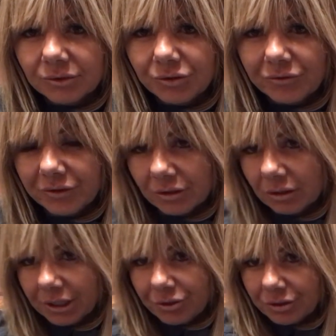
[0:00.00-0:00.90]
you feel
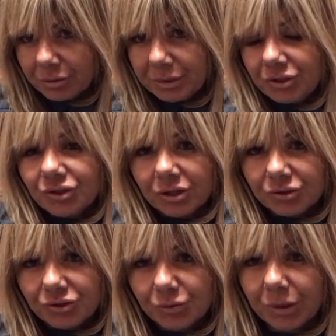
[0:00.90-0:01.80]
like you're going to be
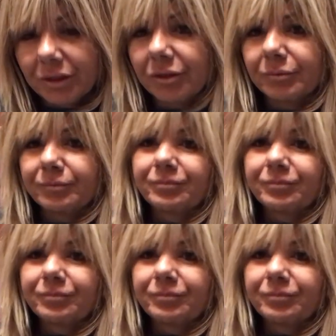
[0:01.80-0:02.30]
judged with,